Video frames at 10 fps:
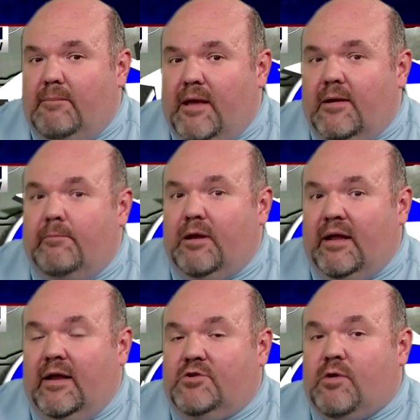being
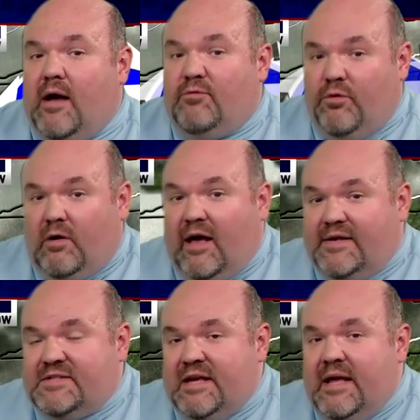completely dry for
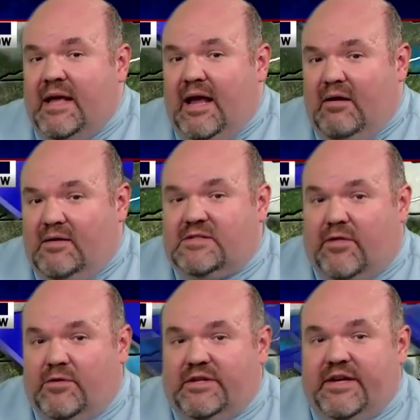us here in
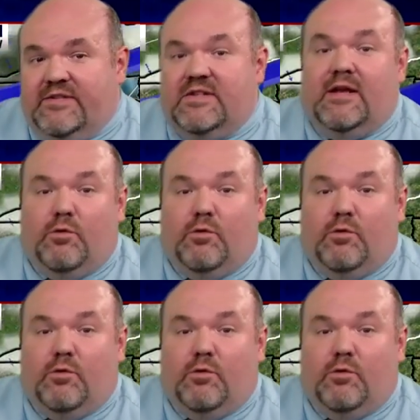southern Tennessee,